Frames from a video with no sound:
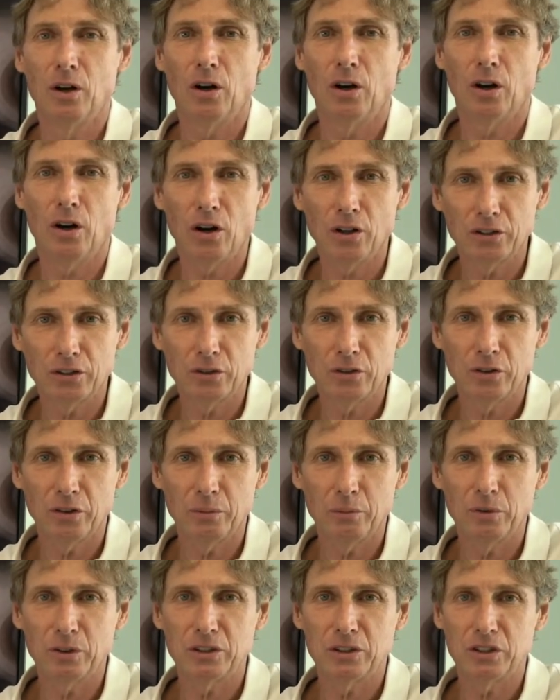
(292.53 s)
onto the
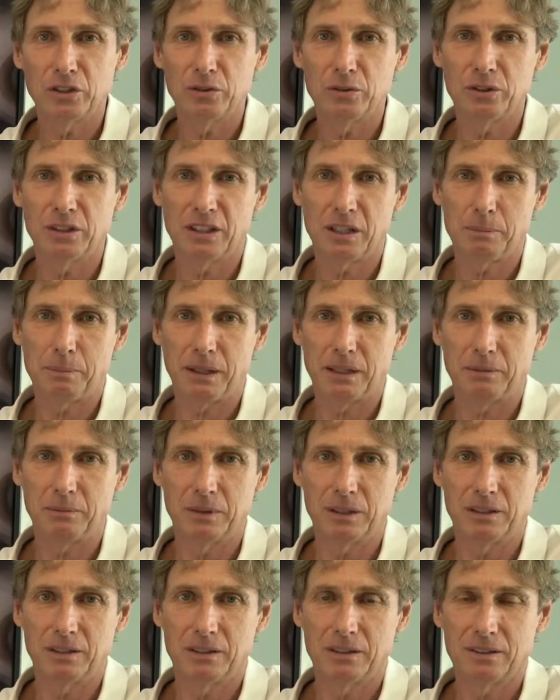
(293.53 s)
multi-unit
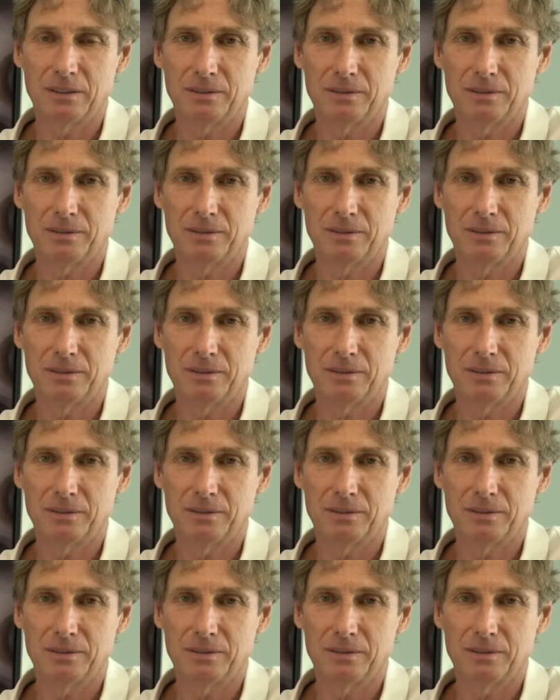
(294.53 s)
abutment.